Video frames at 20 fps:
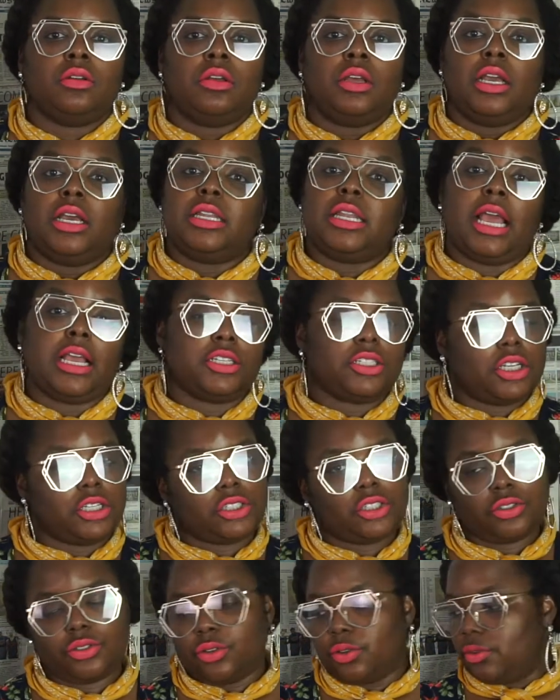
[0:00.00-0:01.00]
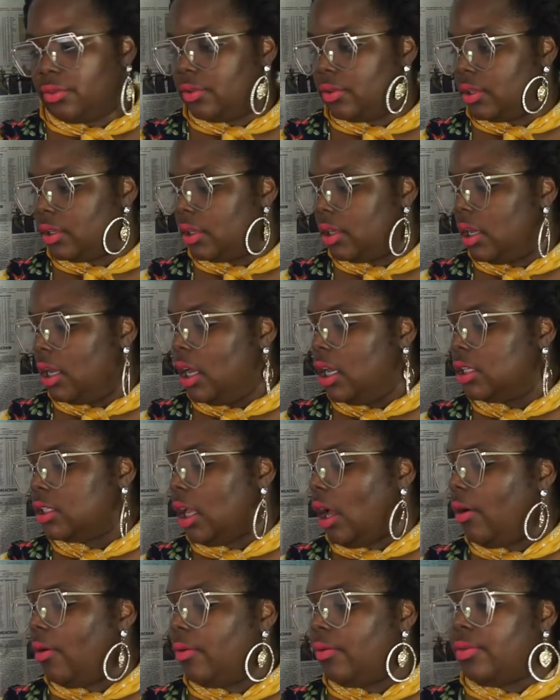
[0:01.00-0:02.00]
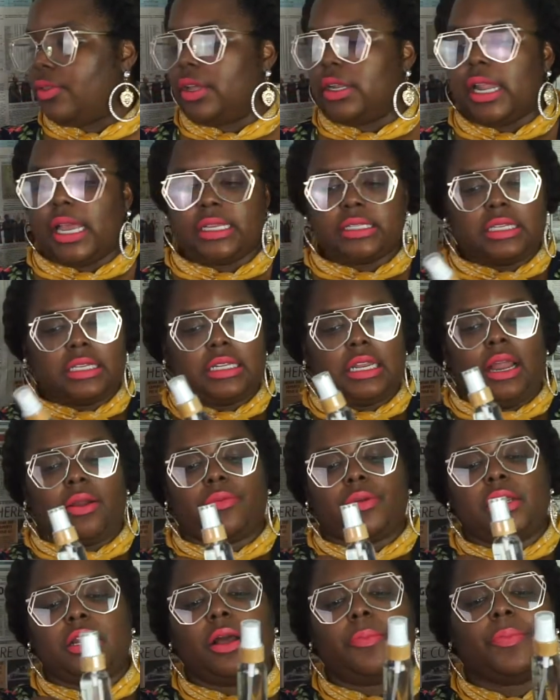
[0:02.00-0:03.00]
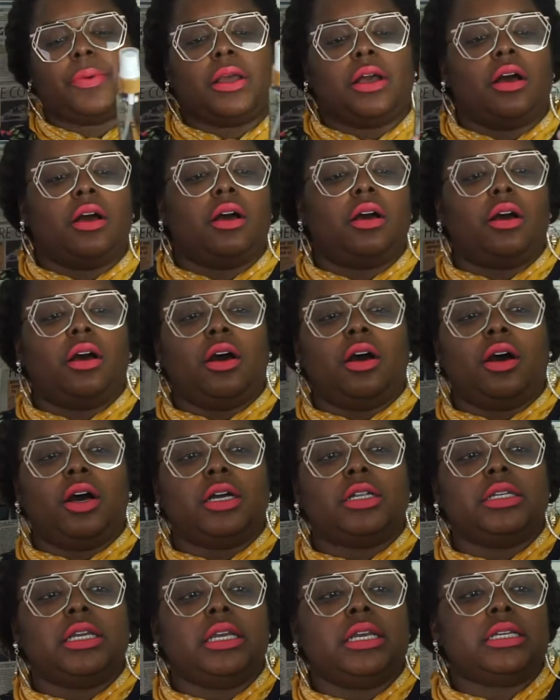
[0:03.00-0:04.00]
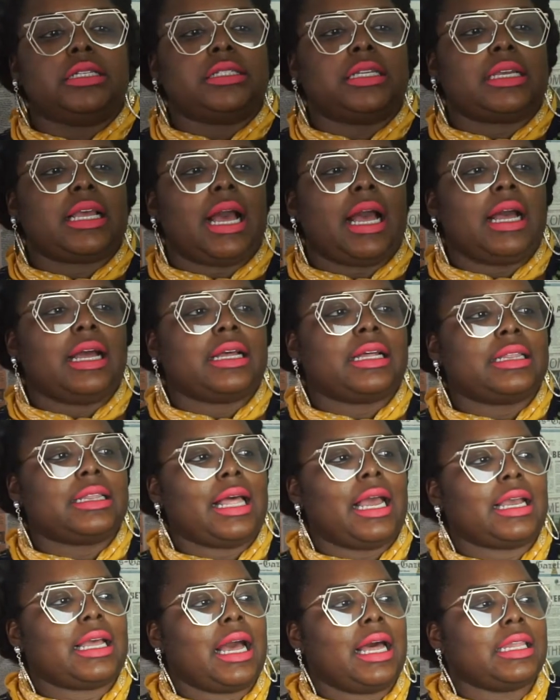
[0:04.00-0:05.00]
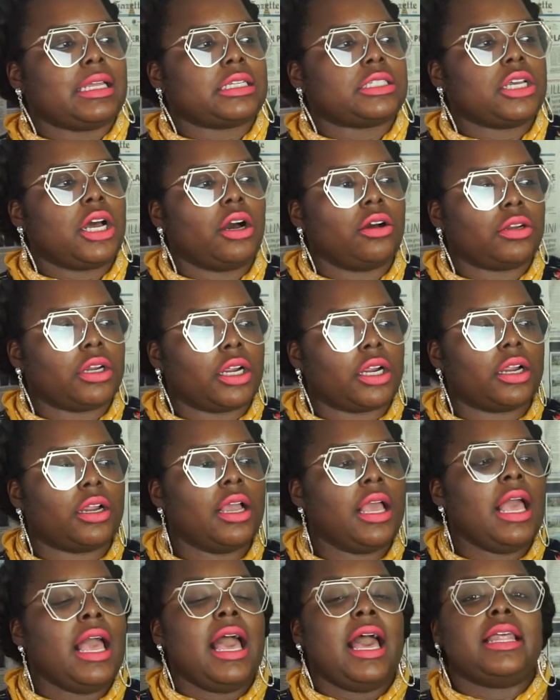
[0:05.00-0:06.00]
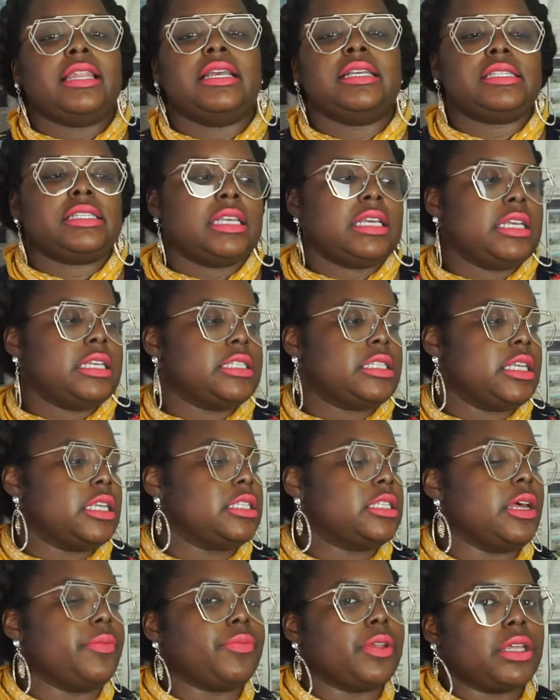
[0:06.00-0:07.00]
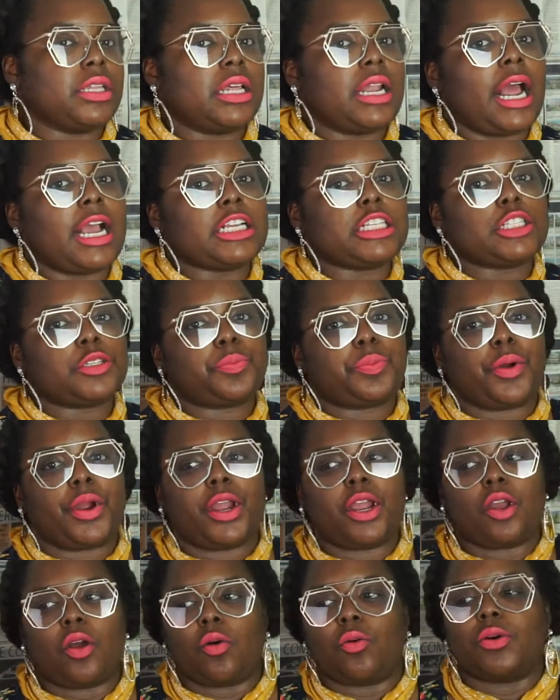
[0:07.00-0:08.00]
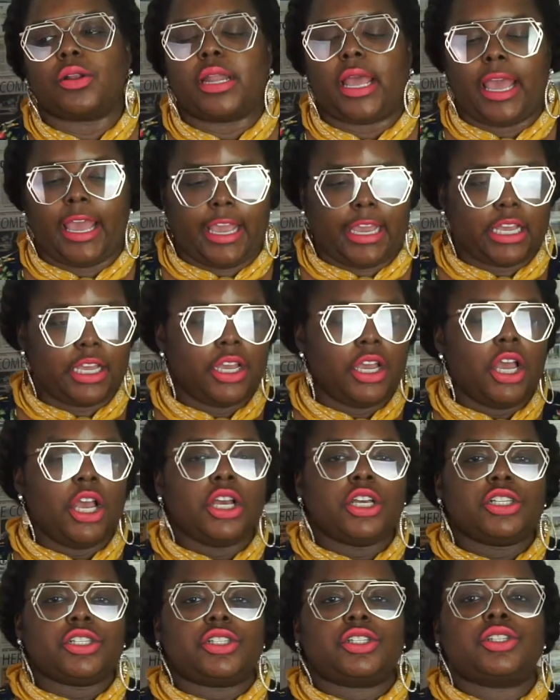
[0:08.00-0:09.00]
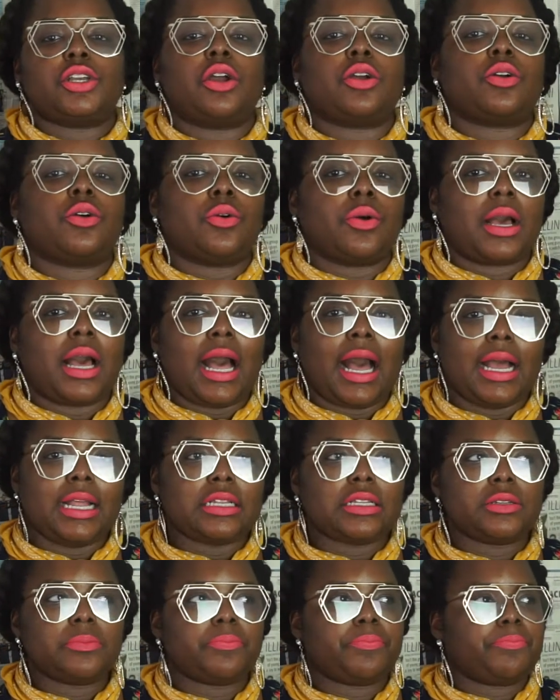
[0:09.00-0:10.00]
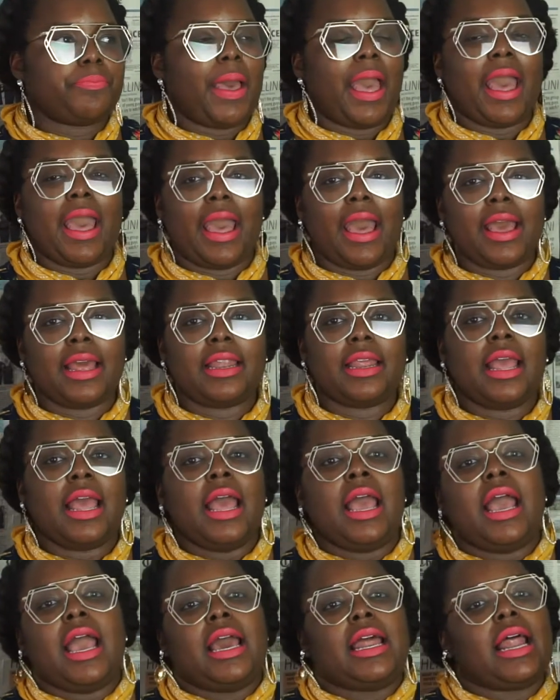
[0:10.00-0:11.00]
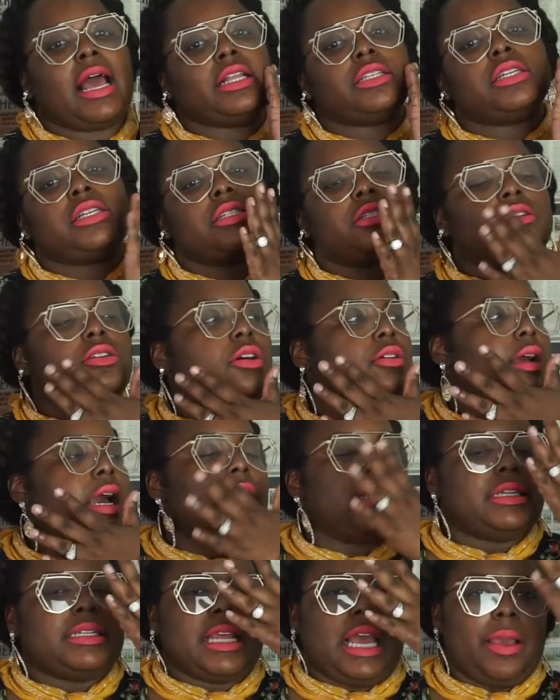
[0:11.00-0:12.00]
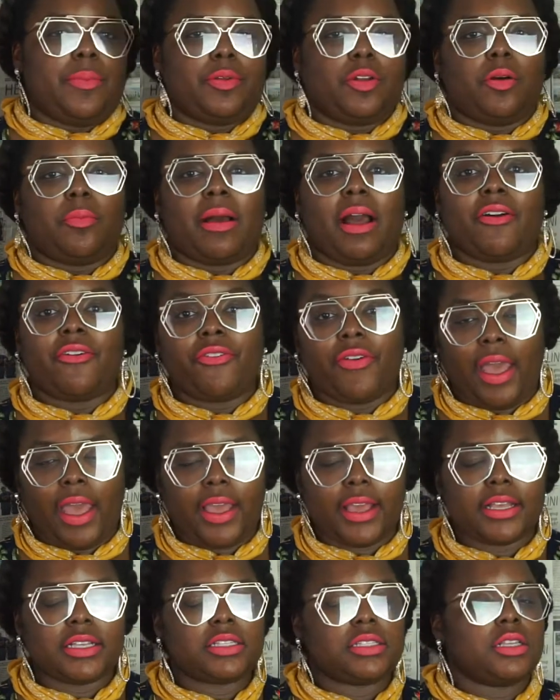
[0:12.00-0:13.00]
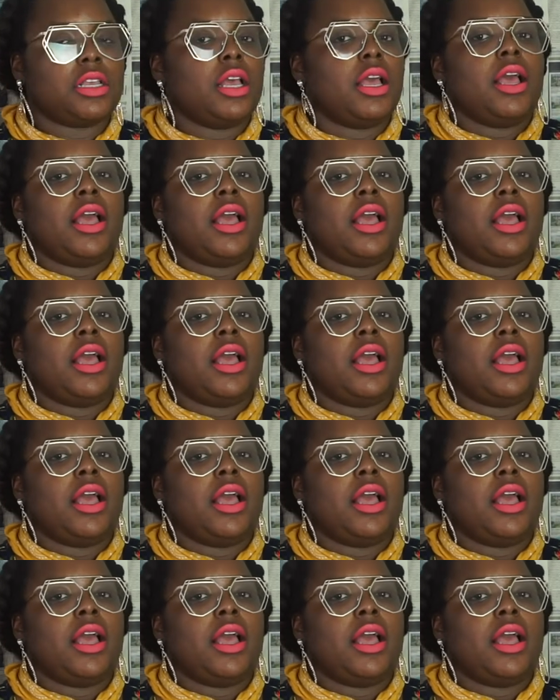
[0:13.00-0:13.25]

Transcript: And that's just the truth. So the next thing that I read up uh, on is the glycolic toner. And this is something that I spray on a circle cotton pad. And I just, you know, kind of dab it on my face.